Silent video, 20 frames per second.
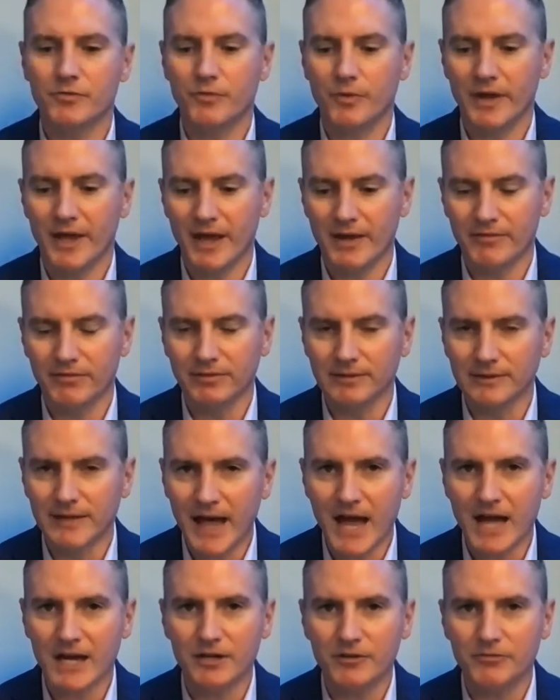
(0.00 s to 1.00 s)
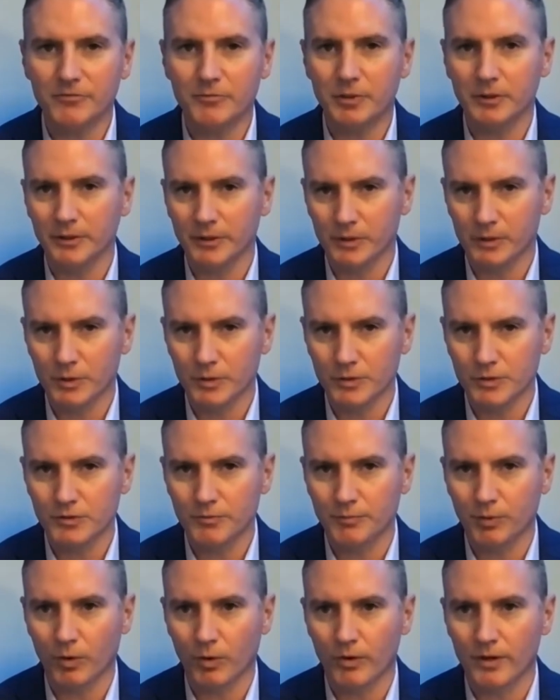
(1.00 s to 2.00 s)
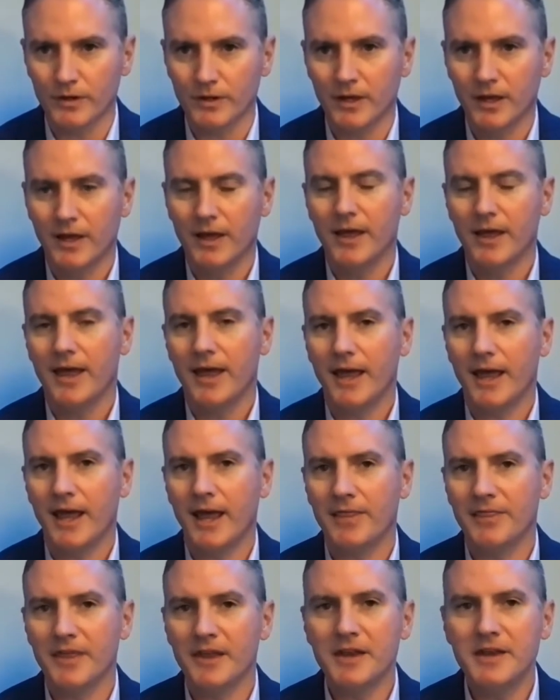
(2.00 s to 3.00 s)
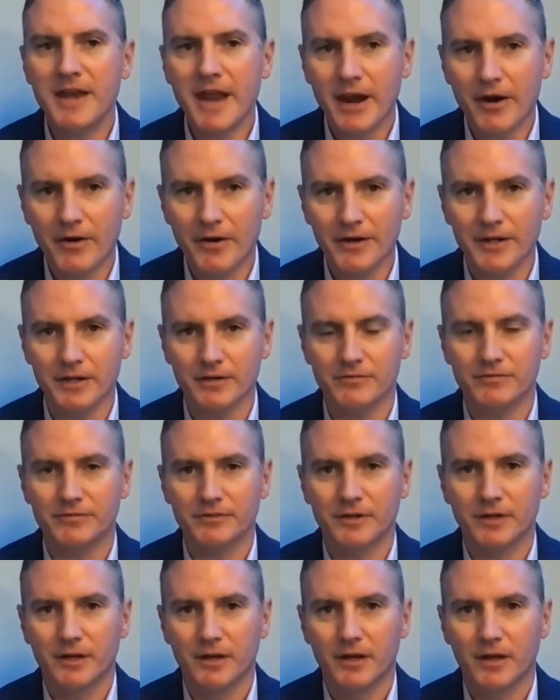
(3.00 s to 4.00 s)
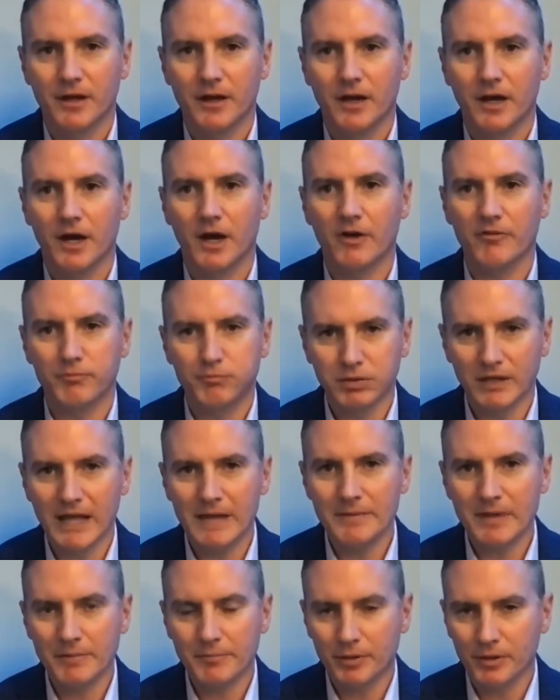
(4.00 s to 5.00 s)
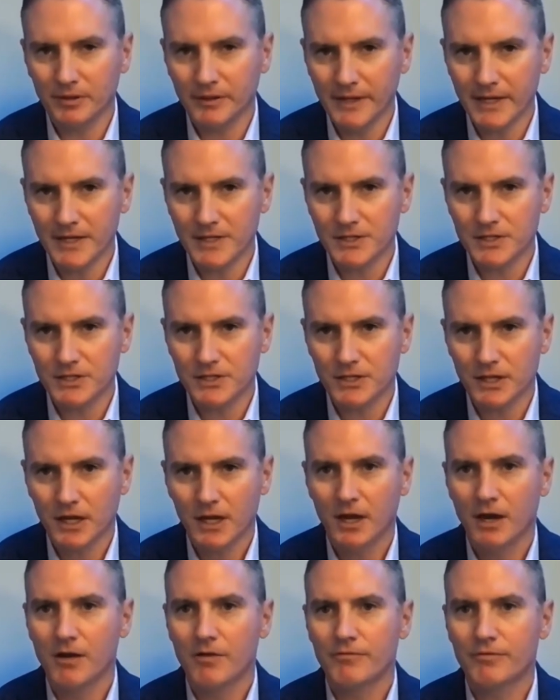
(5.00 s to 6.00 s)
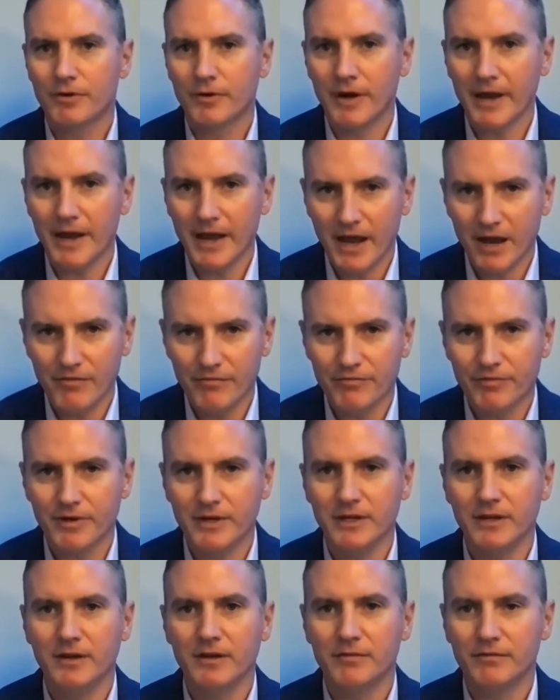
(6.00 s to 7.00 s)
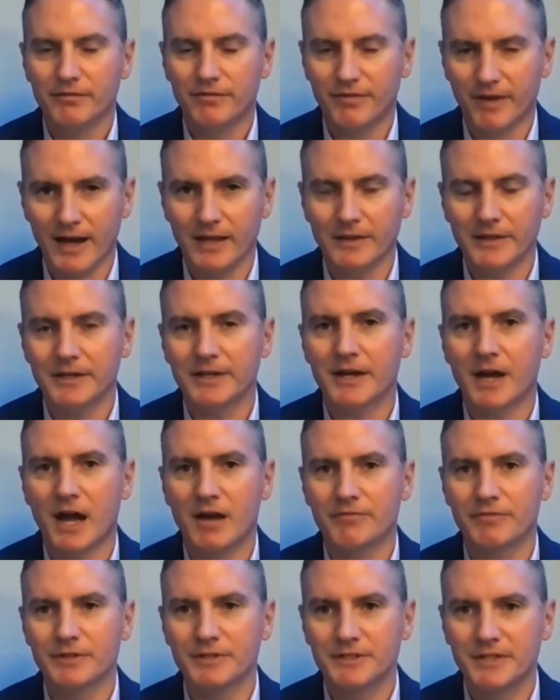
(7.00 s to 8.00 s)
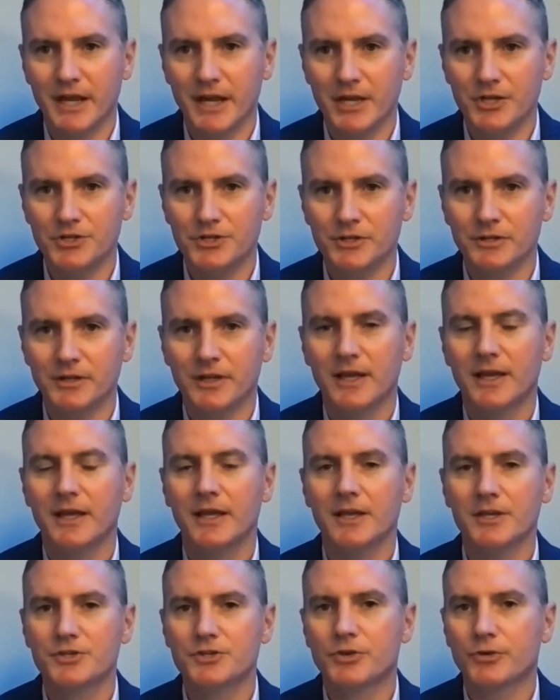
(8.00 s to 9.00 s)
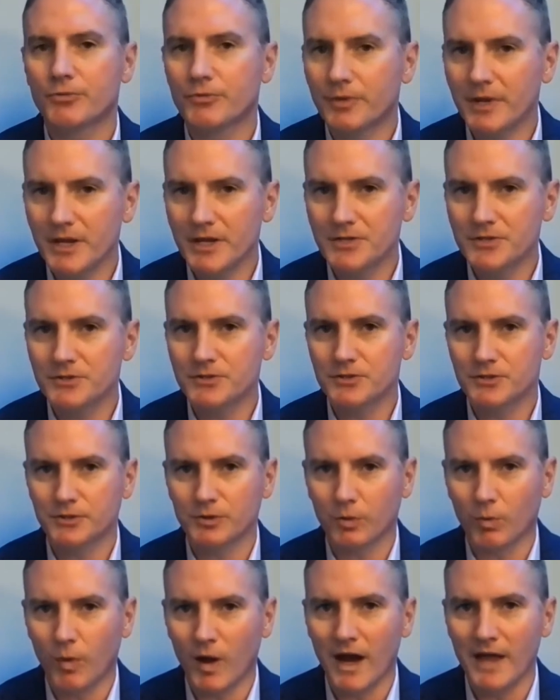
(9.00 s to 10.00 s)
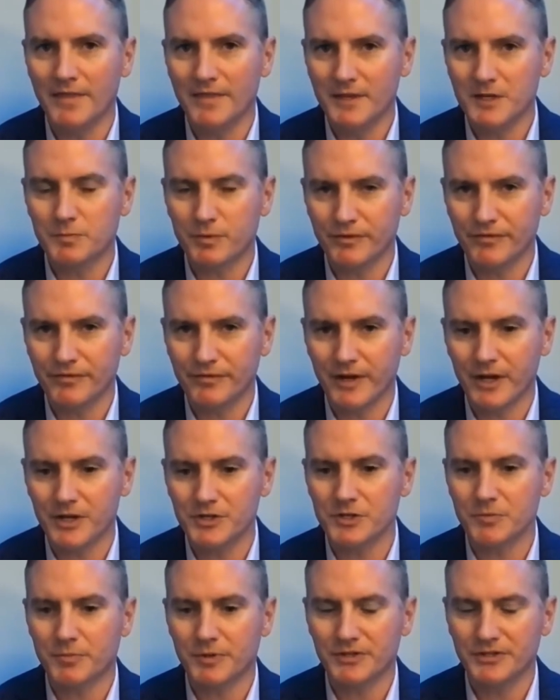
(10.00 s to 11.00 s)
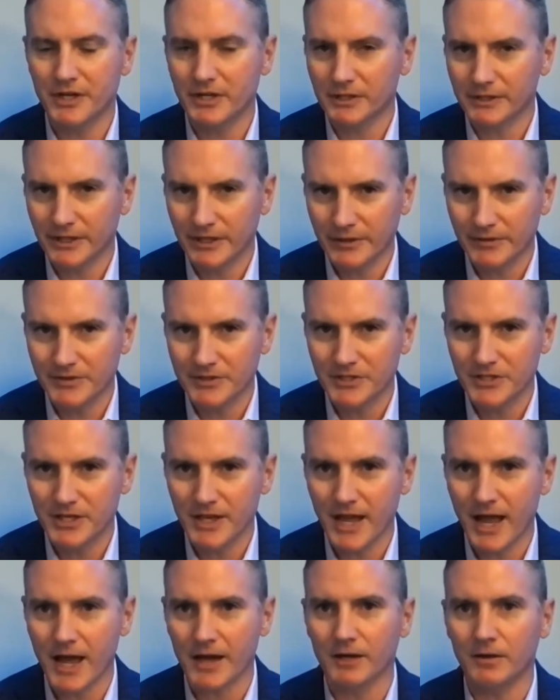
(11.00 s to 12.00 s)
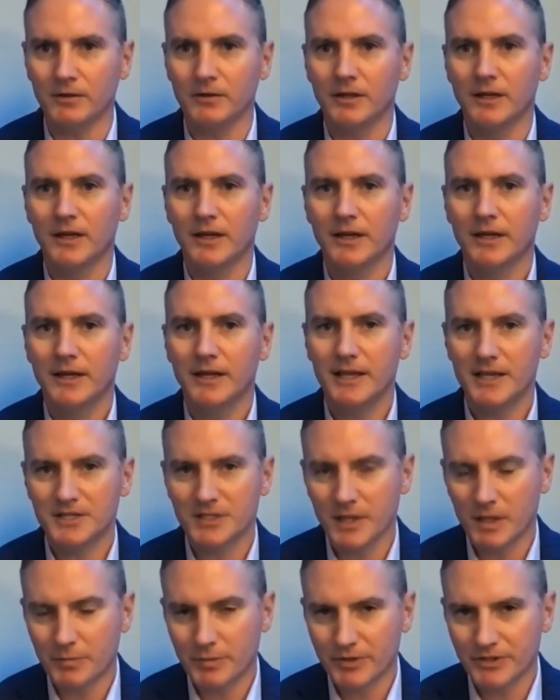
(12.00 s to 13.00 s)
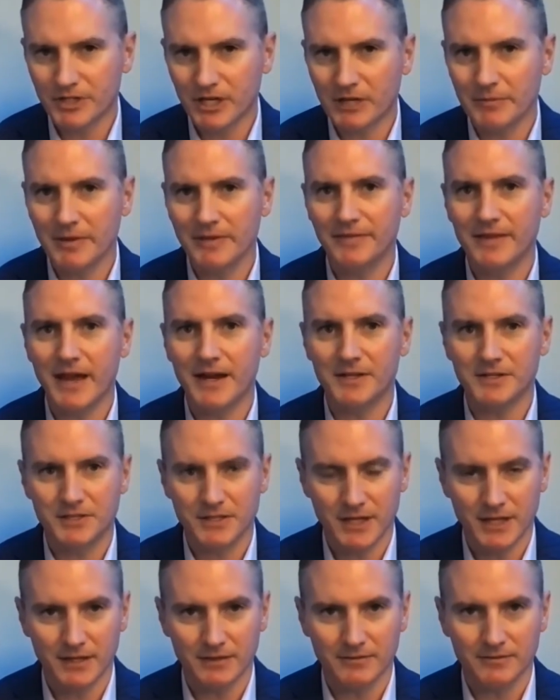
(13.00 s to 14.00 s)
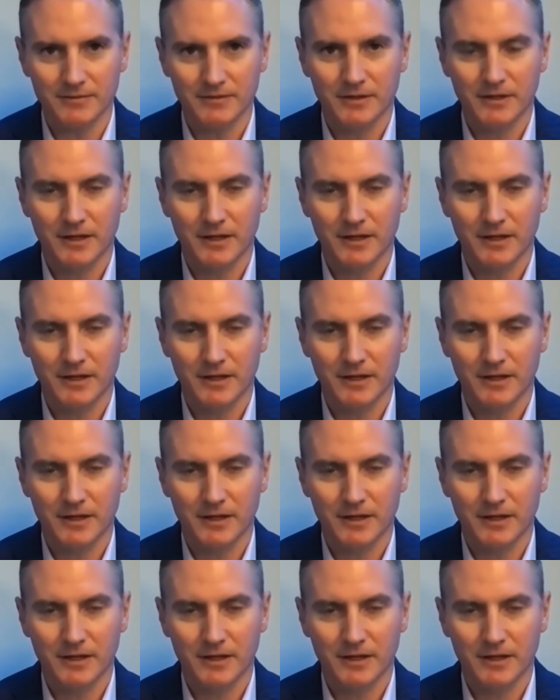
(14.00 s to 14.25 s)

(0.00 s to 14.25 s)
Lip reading: we have lack of political support, and the narrative of blaming police for every violent confrontation is the reasons to why this profession, particularly here in Seattle, is in the predicament that it's in.